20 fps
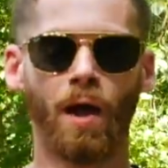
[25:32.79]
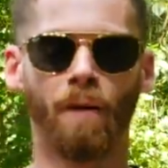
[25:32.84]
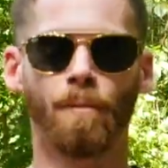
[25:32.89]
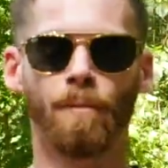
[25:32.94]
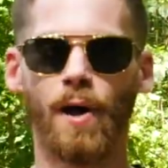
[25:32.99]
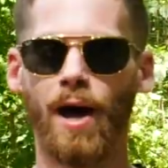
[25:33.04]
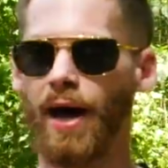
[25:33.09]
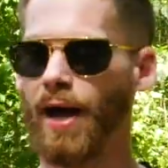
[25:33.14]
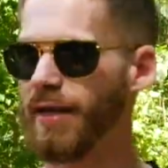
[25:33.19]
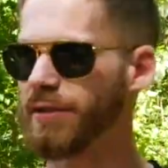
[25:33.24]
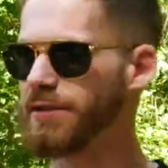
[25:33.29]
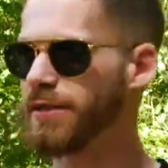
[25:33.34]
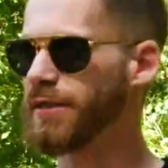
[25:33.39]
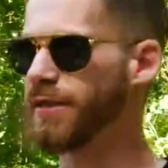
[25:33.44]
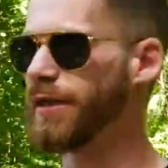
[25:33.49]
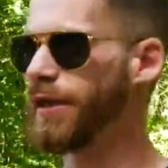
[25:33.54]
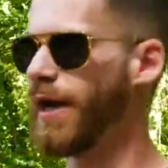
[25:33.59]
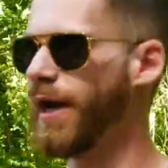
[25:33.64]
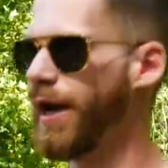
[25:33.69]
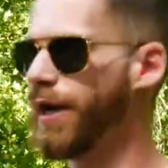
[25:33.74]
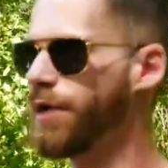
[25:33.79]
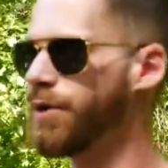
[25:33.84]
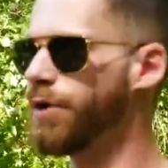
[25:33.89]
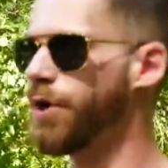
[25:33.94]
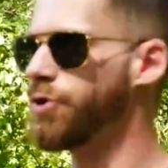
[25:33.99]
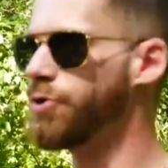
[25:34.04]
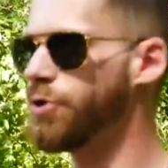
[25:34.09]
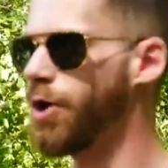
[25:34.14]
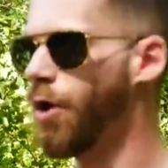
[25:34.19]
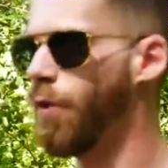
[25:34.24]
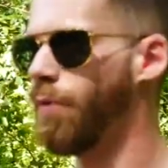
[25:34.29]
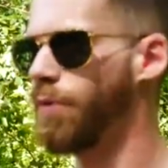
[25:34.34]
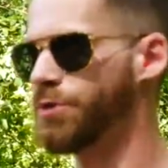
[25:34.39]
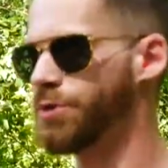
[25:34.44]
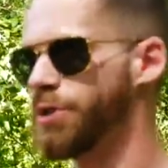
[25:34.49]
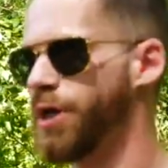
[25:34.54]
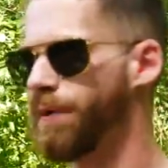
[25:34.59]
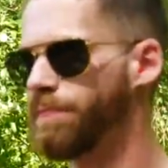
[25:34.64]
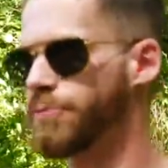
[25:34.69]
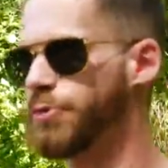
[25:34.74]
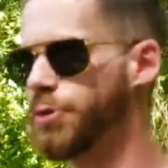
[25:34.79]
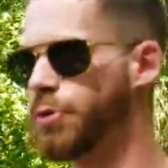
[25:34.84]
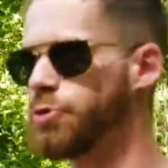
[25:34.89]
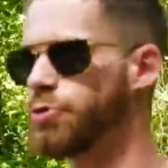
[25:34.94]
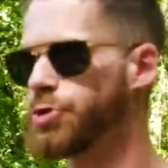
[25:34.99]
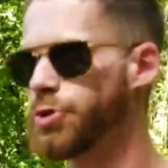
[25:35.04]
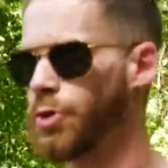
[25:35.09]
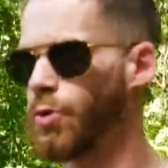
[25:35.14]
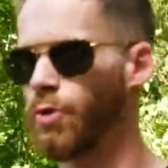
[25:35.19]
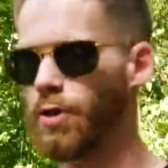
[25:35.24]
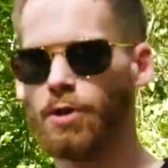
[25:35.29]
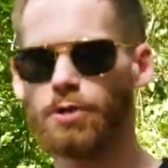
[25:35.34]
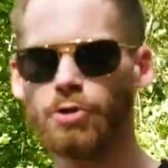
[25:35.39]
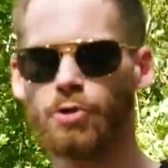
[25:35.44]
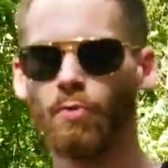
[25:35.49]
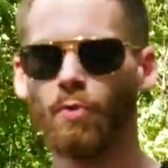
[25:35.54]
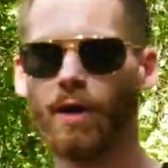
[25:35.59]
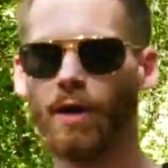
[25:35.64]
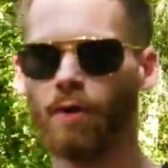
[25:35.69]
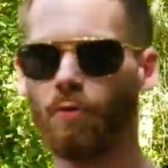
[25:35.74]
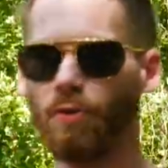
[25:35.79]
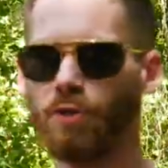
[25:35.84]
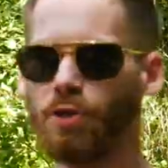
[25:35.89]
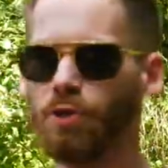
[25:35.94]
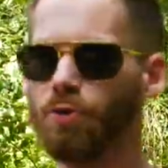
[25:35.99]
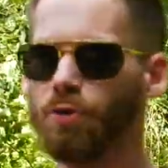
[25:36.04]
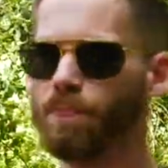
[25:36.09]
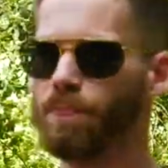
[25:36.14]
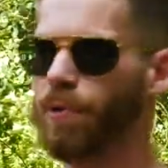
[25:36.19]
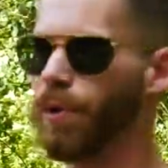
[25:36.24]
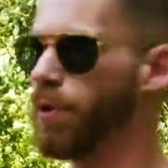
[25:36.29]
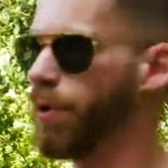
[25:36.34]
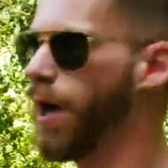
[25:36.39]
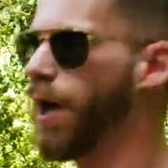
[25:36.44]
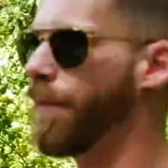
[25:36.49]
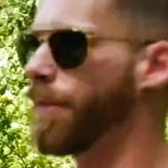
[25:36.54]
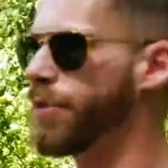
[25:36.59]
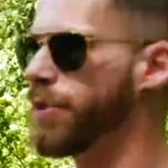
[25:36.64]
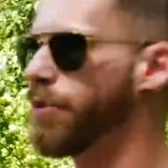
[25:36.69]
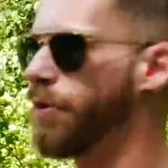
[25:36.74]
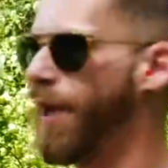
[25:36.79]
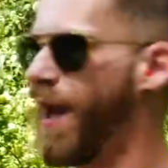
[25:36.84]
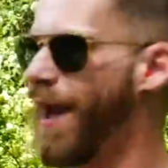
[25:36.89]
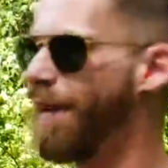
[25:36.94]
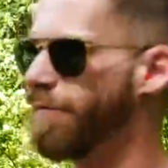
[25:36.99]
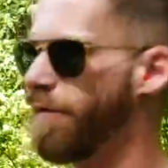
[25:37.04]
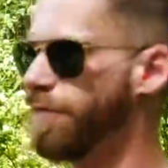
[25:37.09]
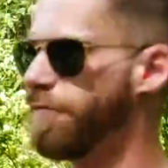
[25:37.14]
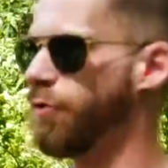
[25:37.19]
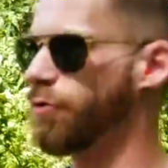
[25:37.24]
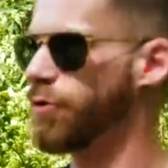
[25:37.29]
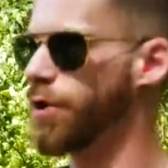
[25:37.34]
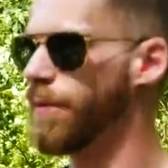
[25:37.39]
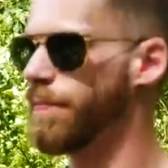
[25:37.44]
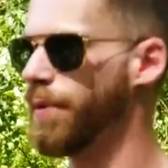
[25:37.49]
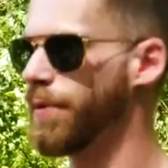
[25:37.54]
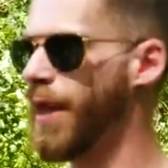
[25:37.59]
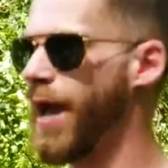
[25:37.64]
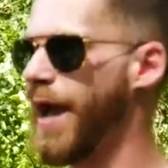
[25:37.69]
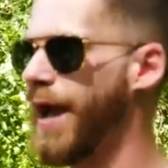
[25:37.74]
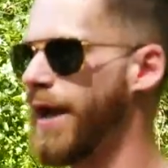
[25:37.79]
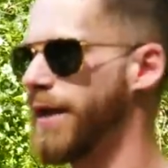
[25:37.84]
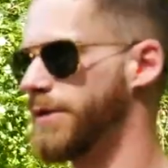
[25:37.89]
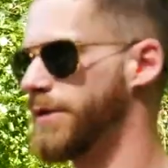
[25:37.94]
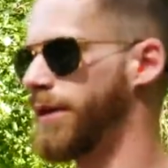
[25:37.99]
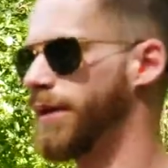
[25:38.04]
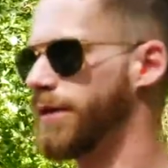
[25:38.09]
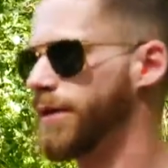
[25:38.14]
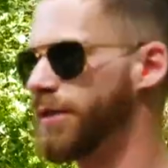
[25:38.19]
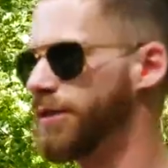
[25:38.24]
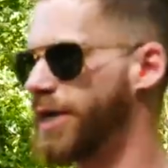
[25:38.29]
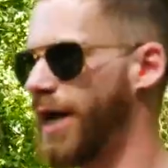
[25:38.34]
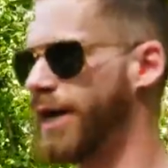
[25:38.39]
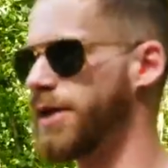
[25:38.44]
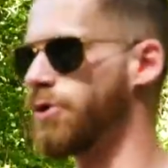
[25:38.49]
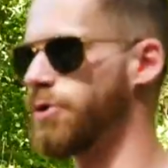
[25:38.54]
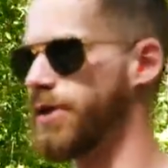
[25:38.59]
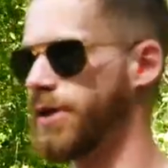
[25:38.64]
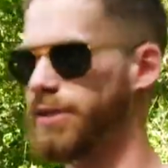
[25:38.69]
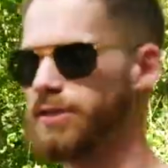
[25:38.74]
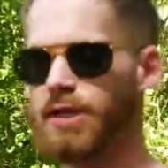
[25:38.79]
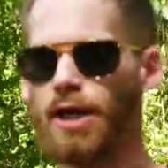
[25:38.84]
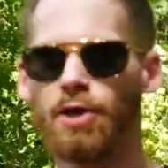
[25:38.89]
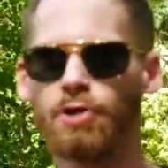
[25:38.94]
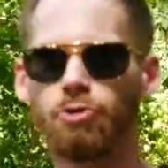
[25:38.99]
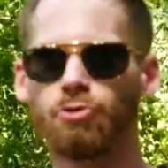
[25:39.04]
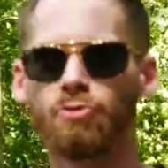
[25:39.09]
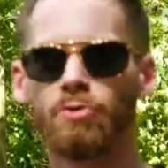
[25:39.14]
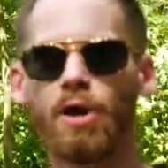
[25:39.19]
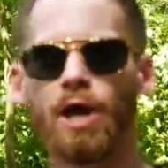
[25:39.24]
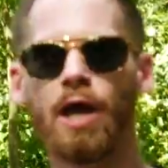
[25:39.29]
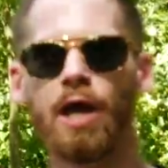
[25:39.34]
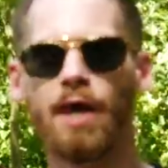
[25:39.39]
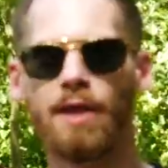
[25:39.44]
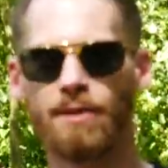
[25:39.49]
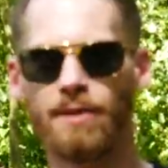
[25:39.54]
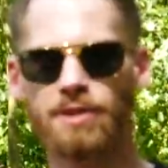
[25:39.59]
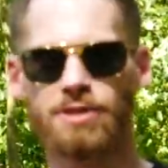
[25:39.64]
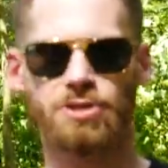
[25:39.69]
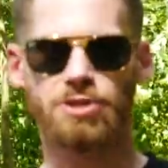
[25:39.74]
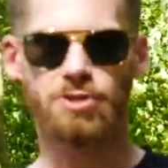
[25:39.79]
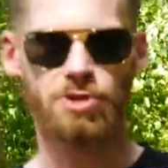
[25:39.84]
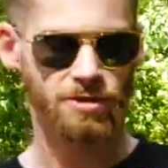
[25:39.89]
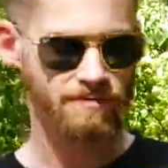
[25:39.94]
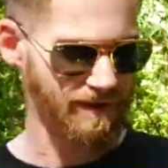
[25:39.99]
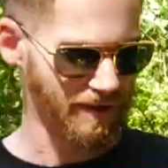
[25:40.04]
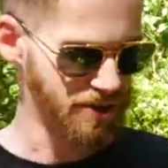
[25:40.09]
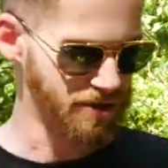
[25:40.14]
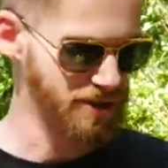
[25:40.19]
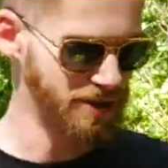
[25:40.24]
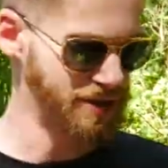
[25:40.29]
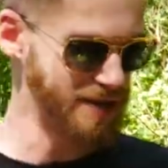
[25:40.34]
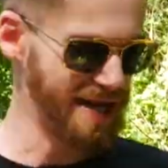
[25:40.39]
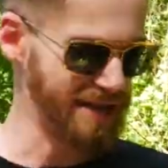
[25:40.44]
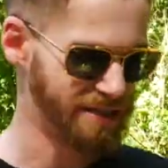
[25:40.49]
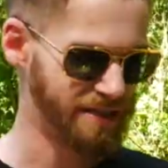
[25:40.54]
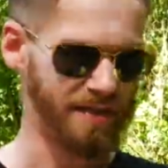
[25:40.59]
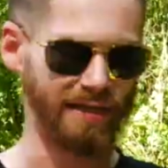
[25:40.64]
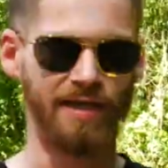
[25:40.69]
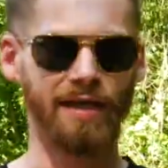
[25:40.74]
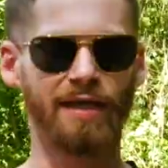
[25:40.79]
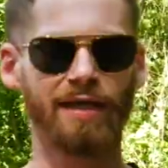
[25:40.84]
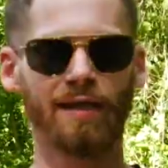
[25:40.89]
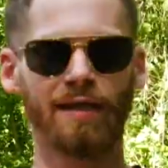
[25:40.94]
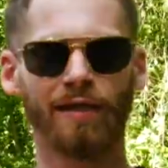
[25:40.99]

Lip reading: But, you don't want something too short to where when you pull up, you don't have a full grip on that handgun. Because I can already tell you, this just versus that Sig,